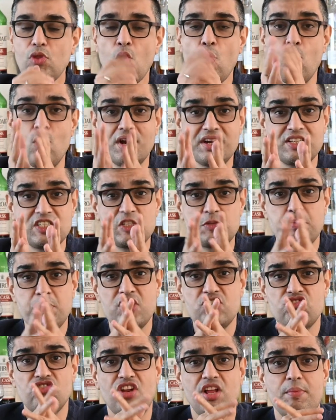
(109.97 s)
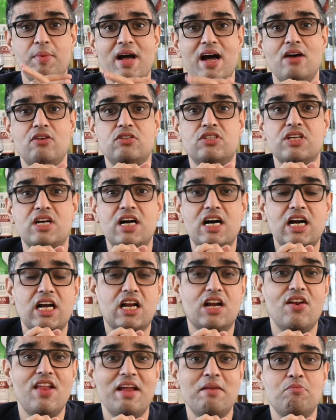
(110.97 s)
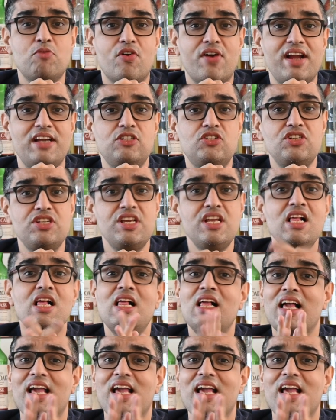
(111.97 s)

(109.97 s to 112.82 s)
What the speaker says: What is special about Glenmorangie